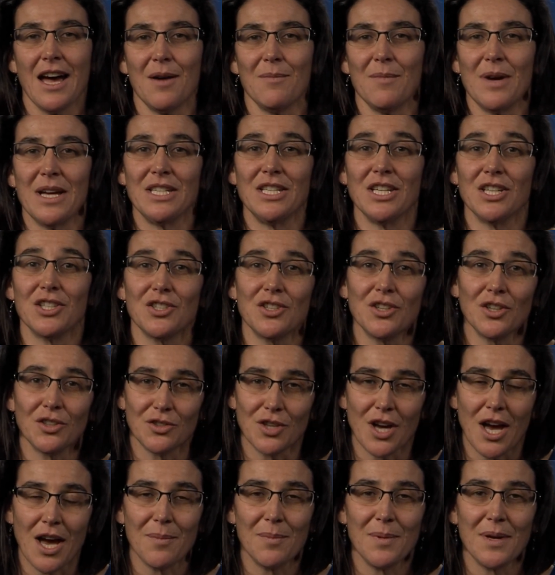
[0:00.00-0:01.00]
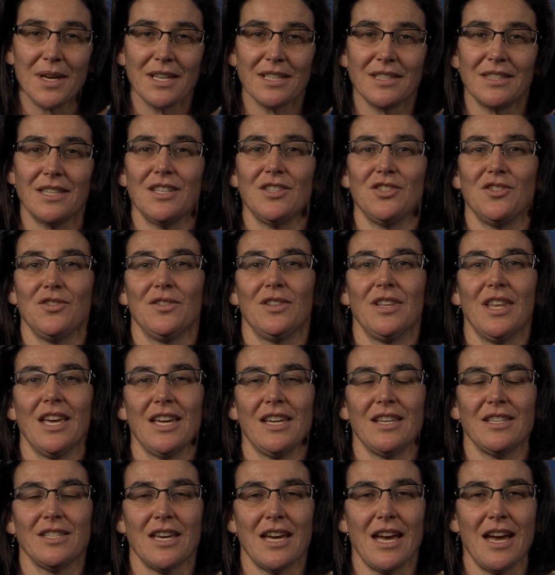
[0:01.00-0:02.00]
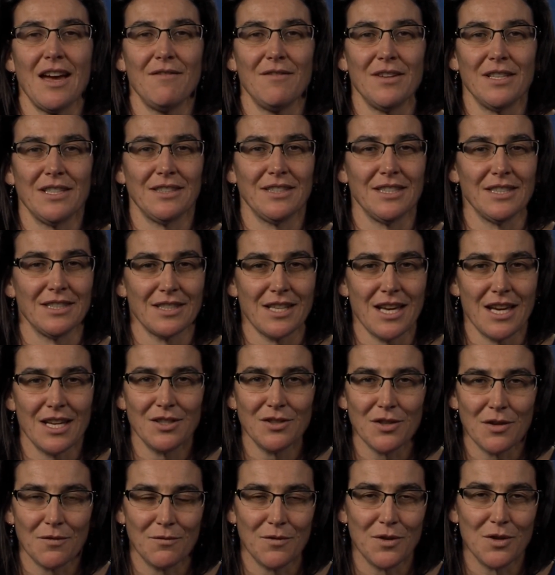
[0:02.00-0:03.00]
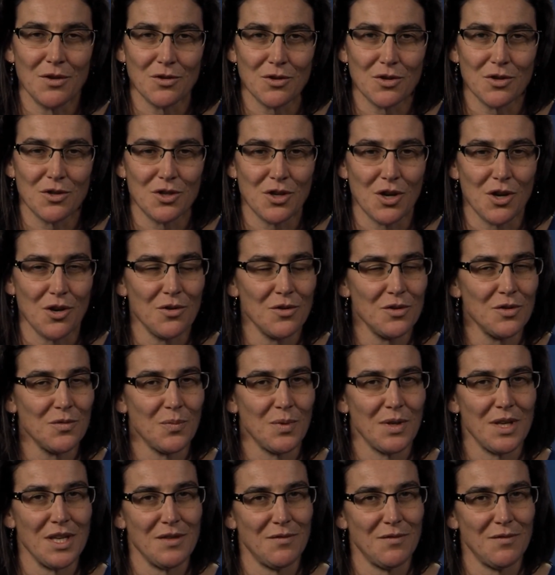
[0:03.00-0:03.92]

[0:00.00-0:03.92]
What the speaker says: additional topics that you'd like to have us discuss on future shows, please